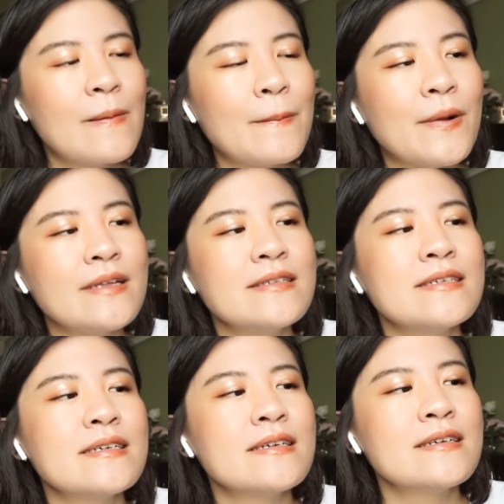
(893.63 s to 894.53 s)

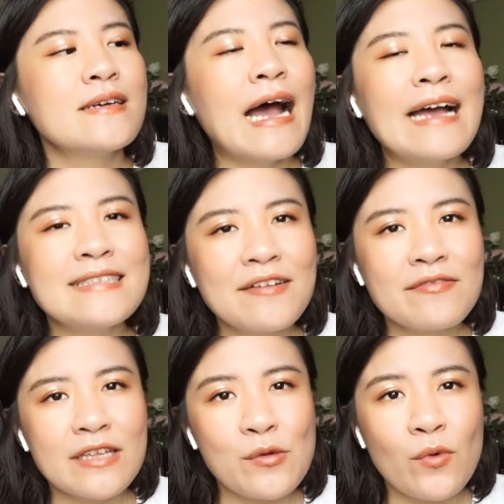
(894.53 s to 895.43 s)
but I
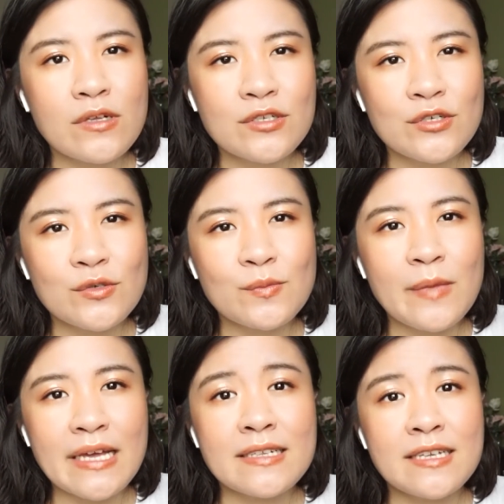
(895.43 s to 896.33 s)
definitely want to
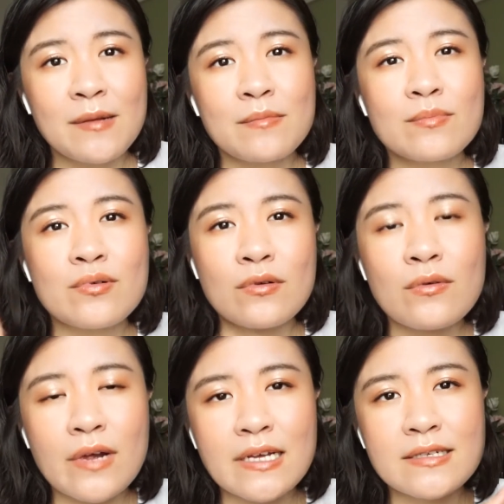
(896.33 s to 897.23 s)
make some
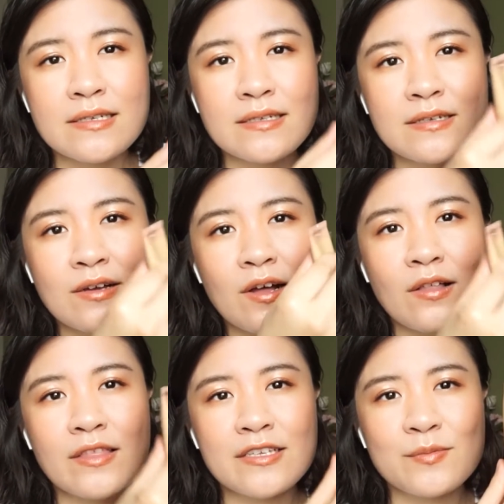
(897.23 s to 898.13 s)
progress
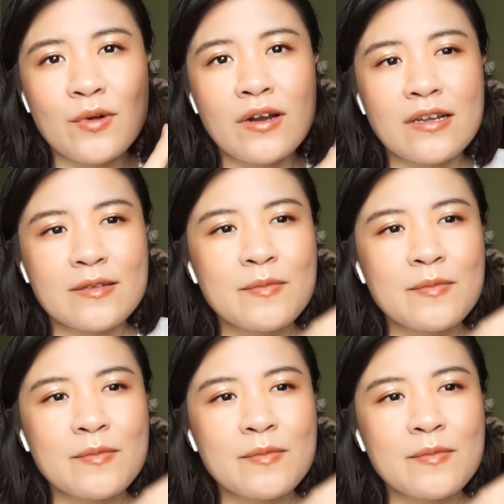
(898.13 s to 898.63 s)
on this product,